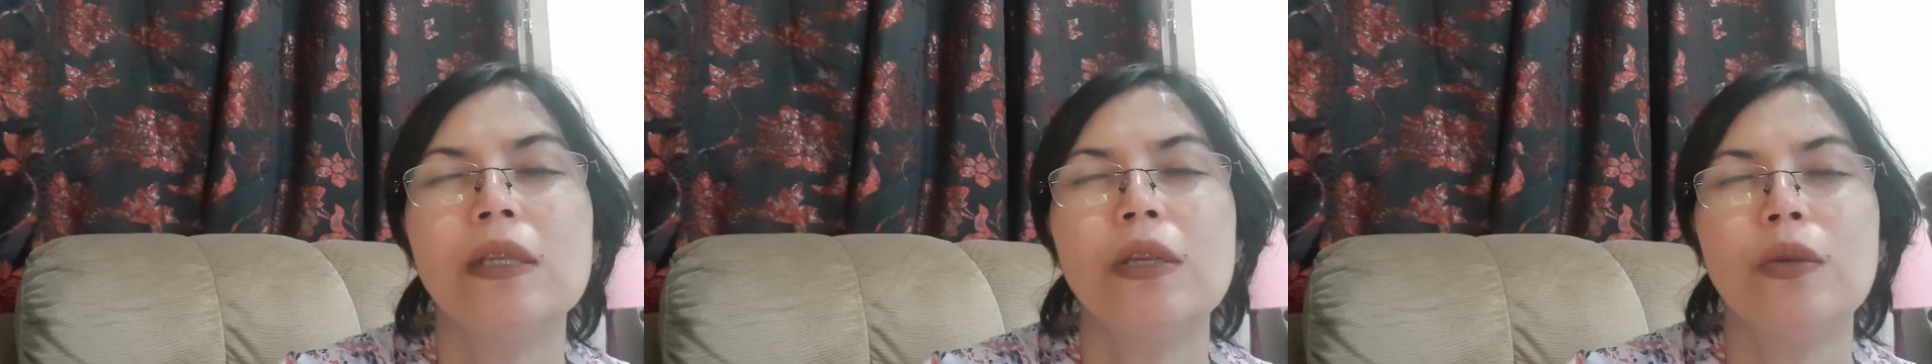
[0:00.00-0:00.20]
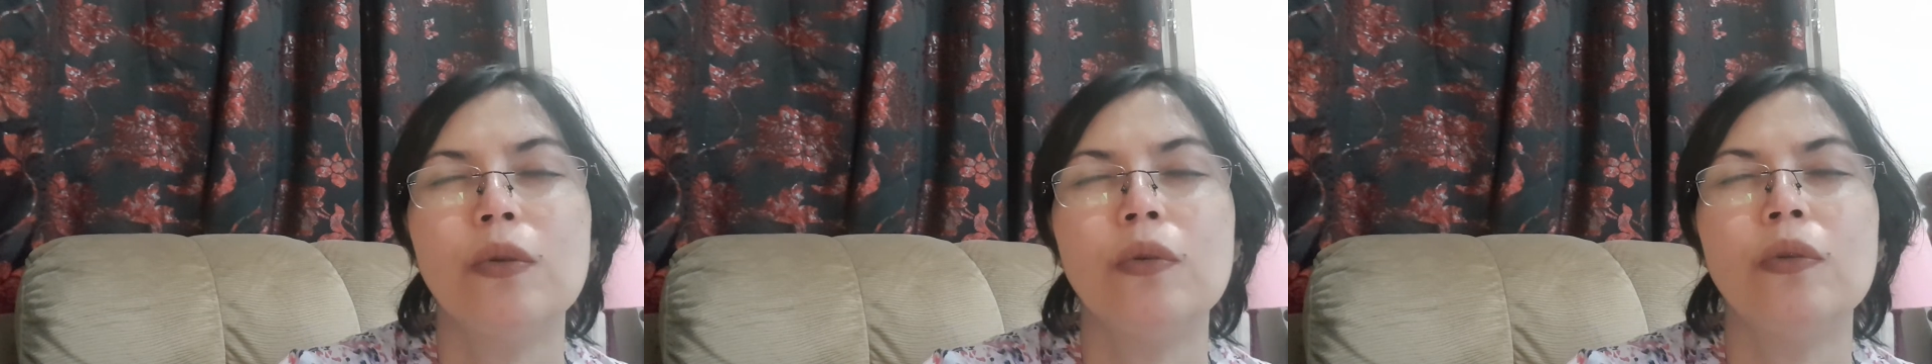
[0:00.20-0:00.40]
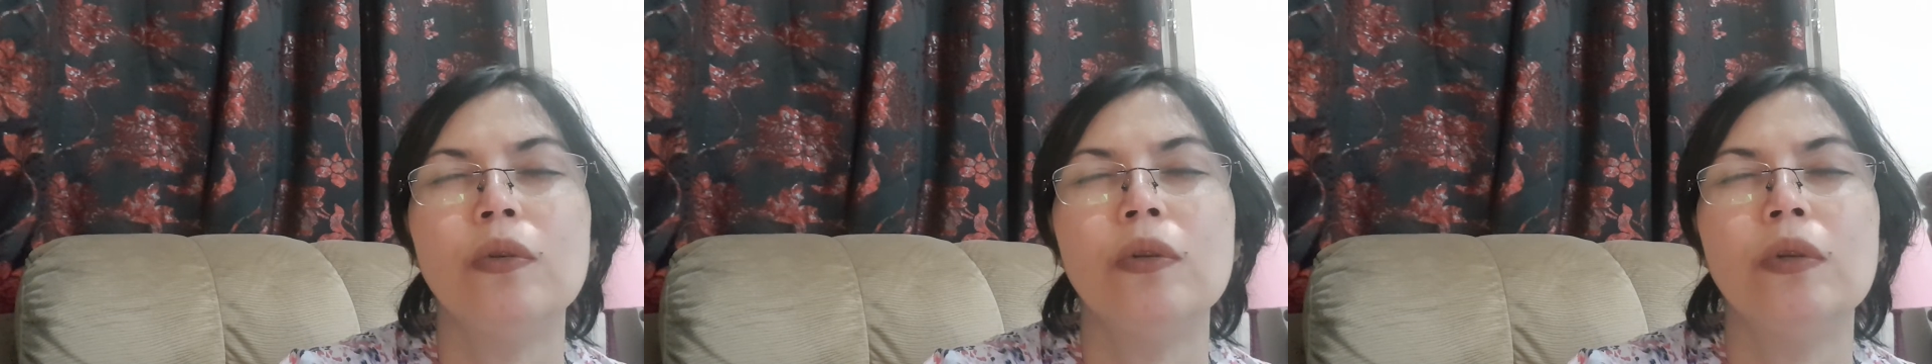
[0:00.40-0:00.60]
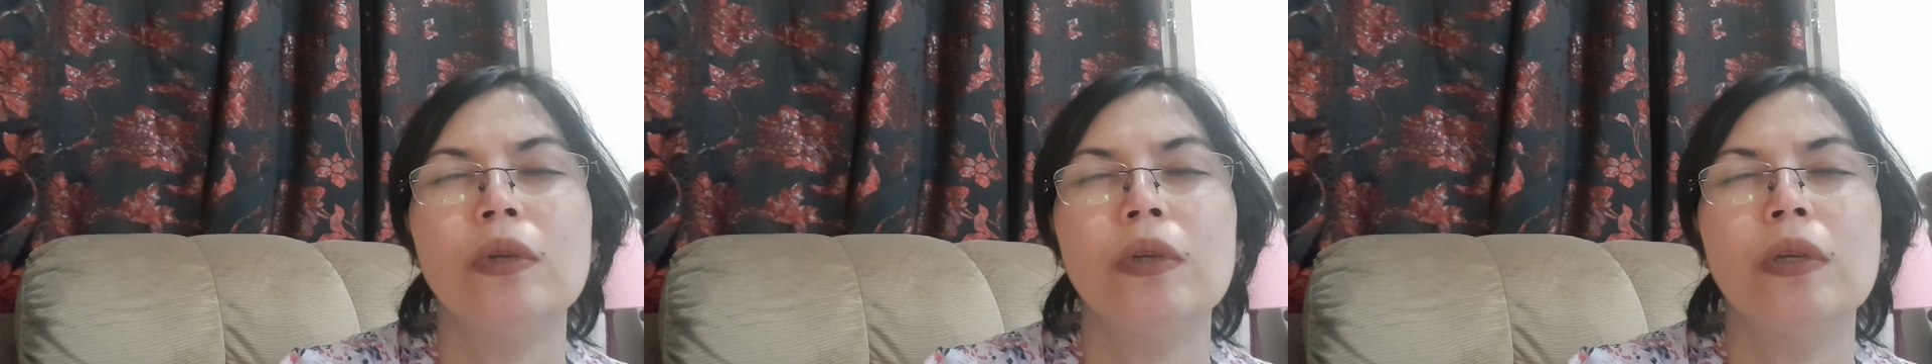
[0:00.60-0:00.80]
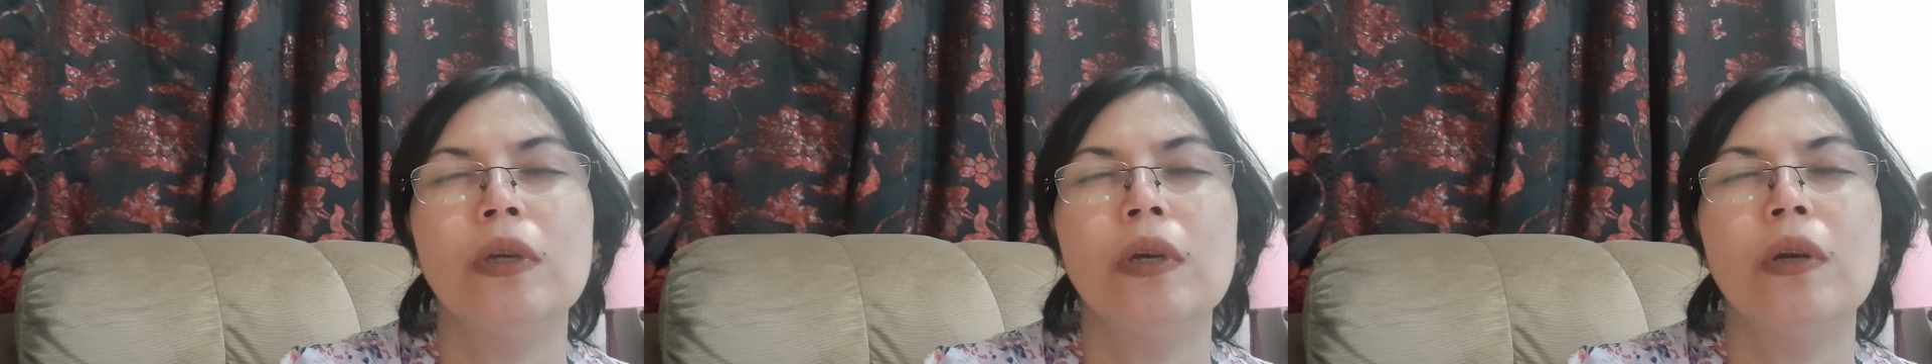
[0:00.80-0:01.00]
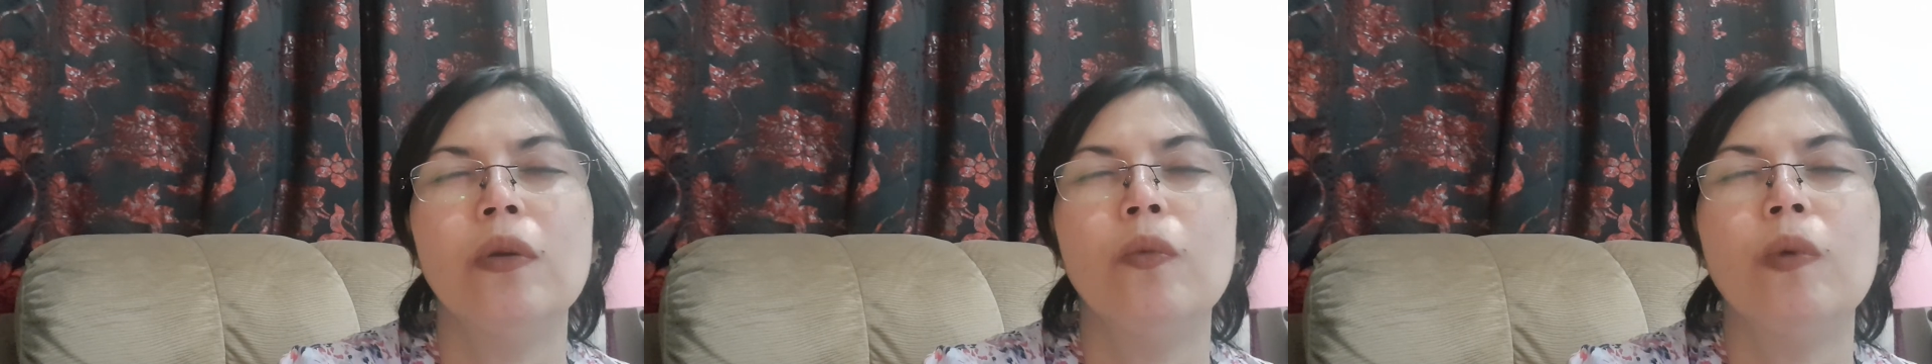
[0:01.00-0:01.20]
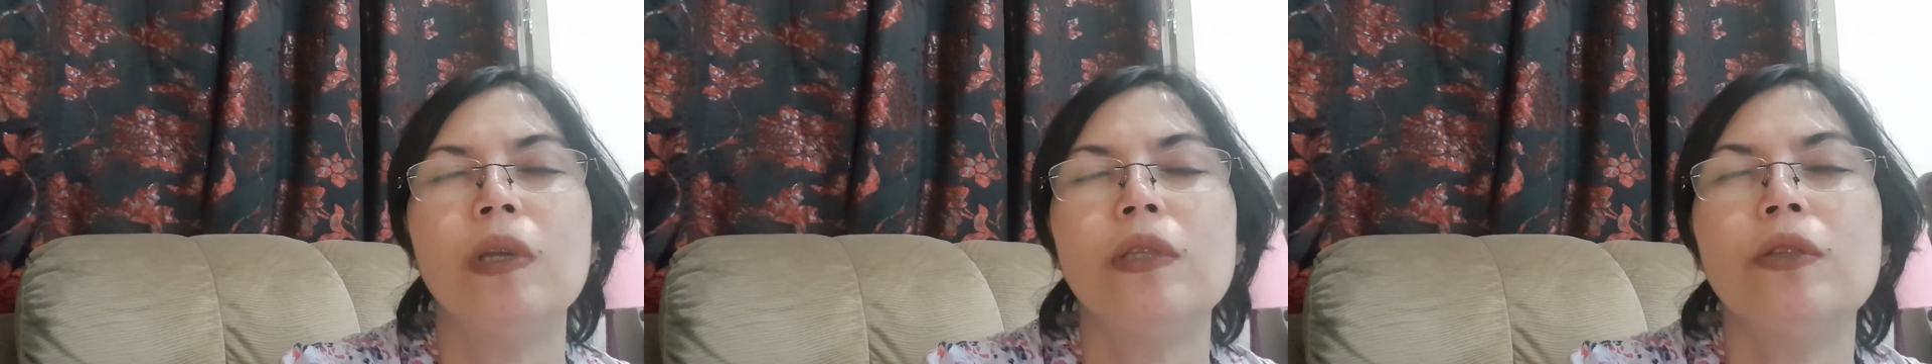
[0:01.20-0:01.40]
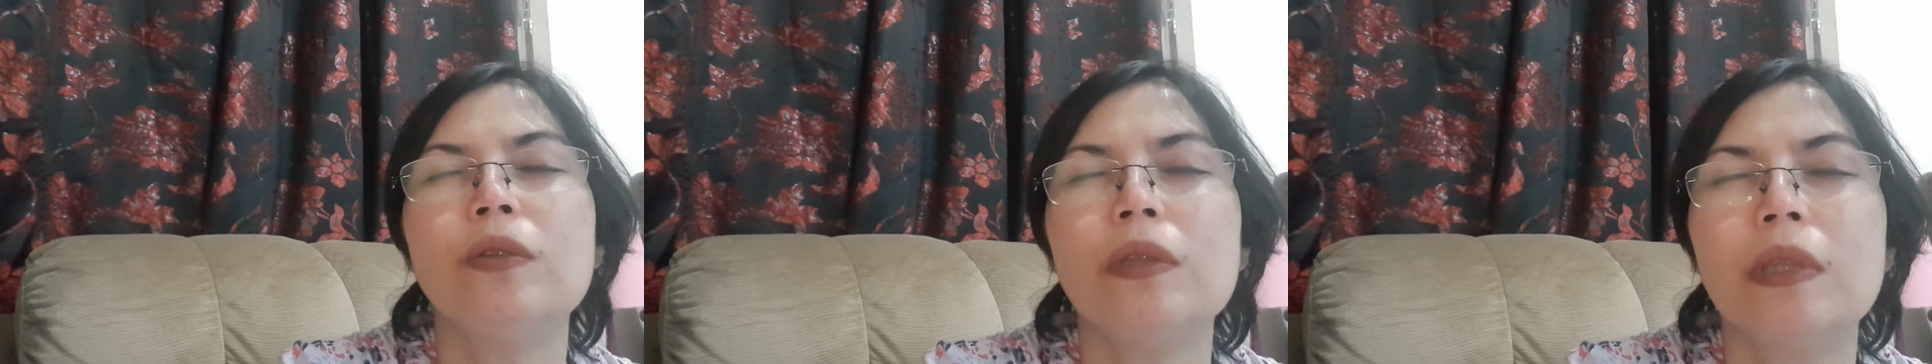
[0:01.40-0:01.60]
you
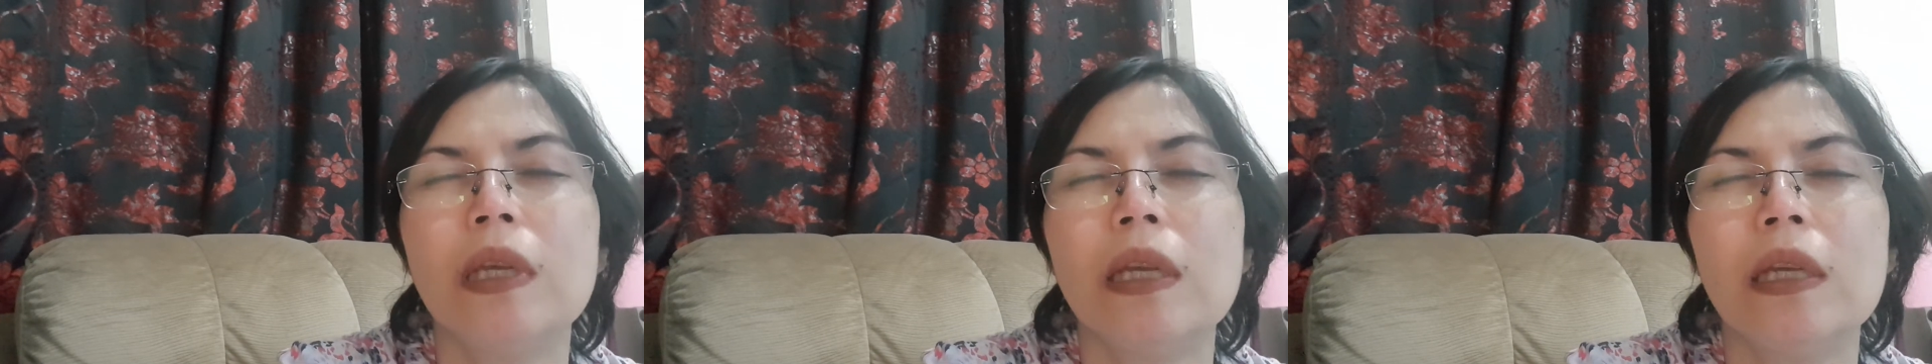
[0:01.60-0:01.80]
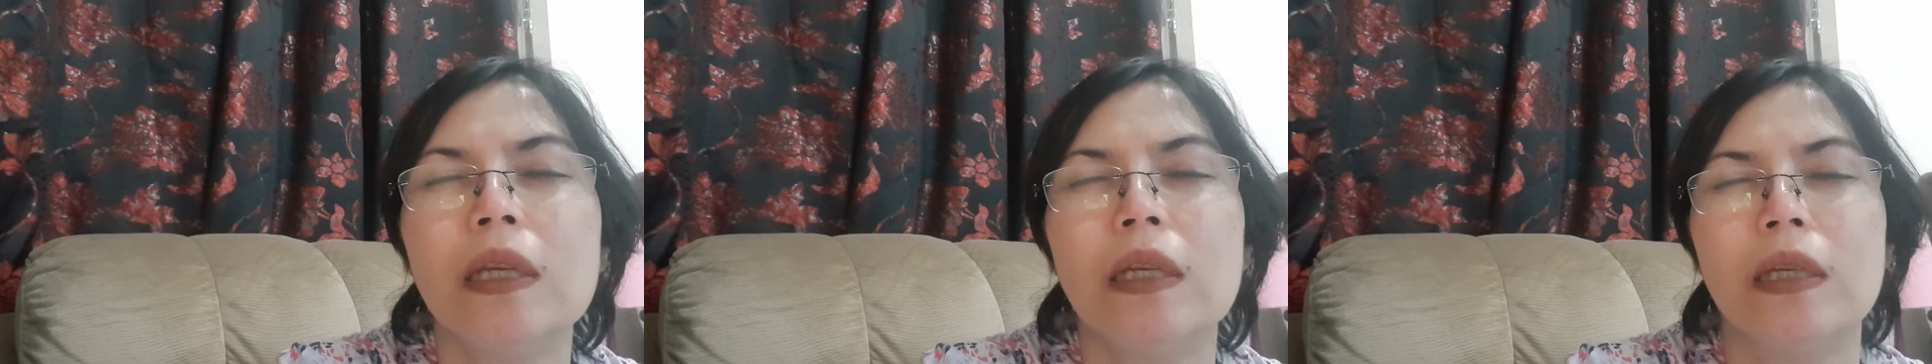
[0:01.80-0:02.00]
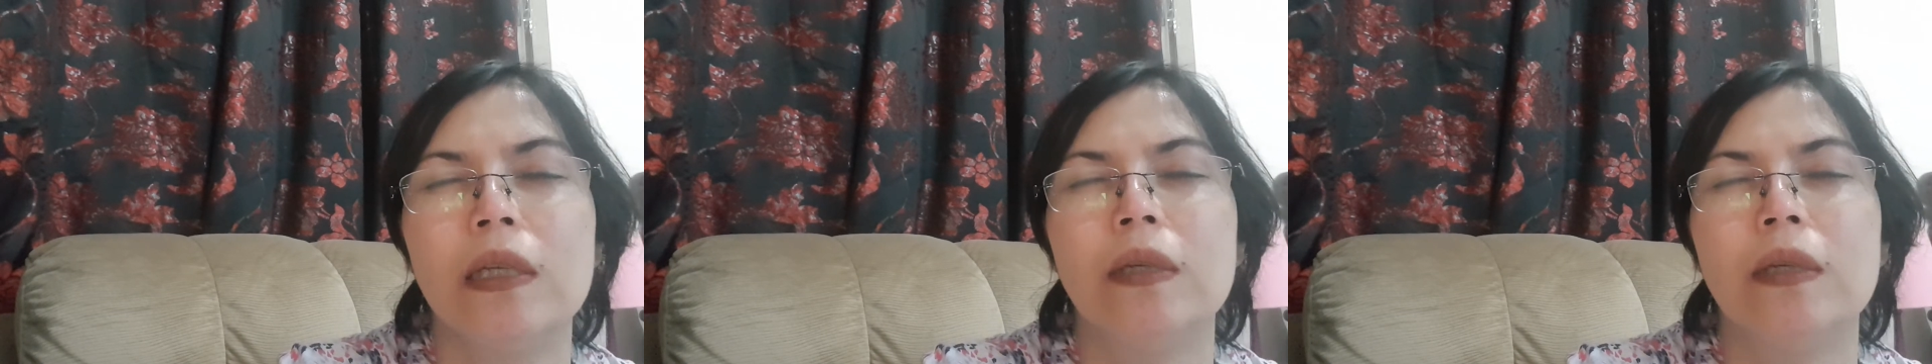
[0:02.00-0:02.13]
what you think,